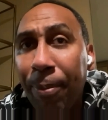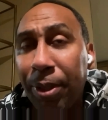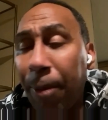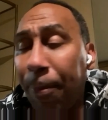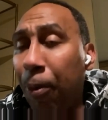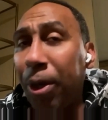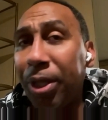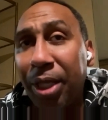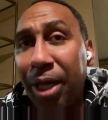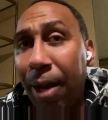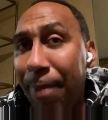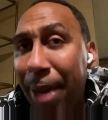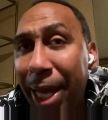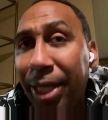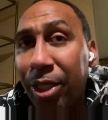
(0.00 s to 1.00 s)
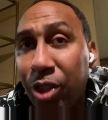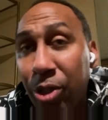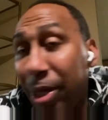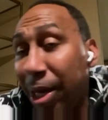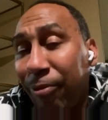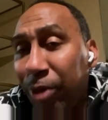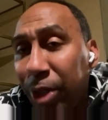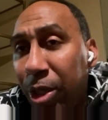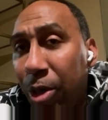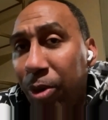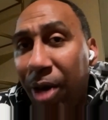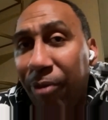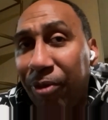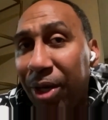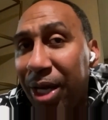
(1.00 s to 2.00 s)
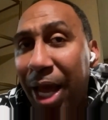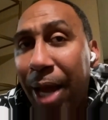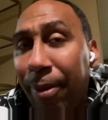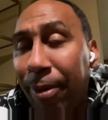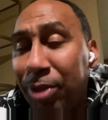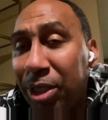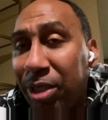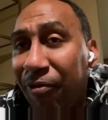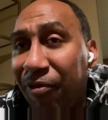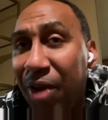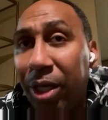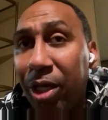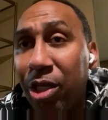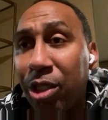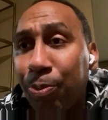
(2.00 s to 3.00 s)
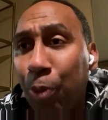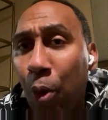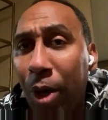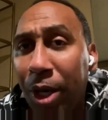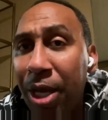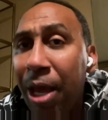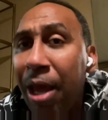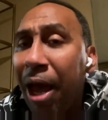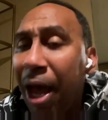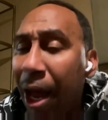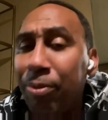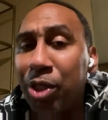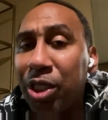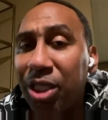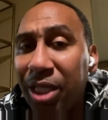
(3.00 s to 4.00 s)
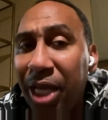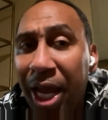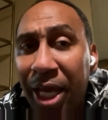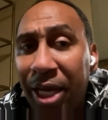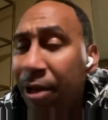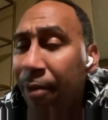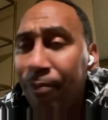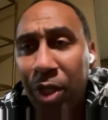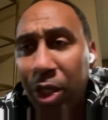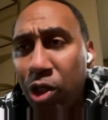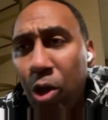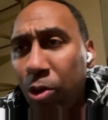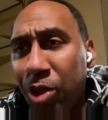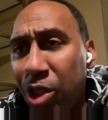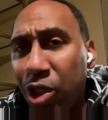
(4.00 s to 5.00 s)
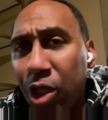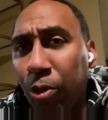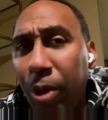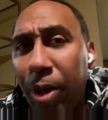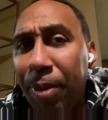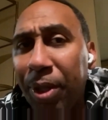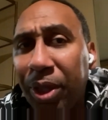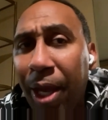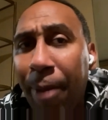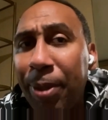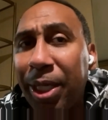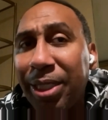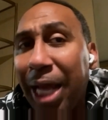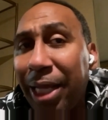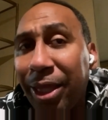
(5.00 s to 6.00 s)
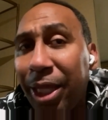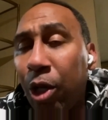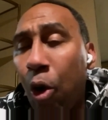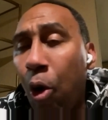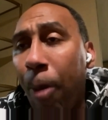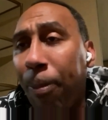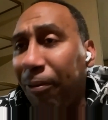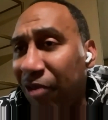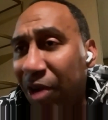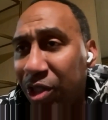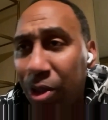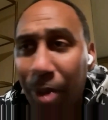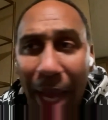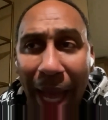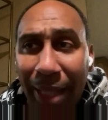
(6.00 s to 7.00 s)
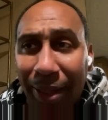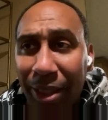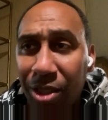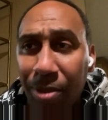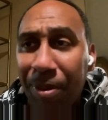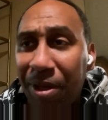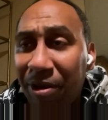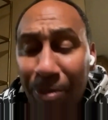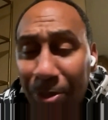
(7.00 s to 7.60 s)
But the point that I'm making to you, and I really don't cover it now, I'm just a fan of the sport. I'm just saying there's no disagreement there because I think all professional athletes should be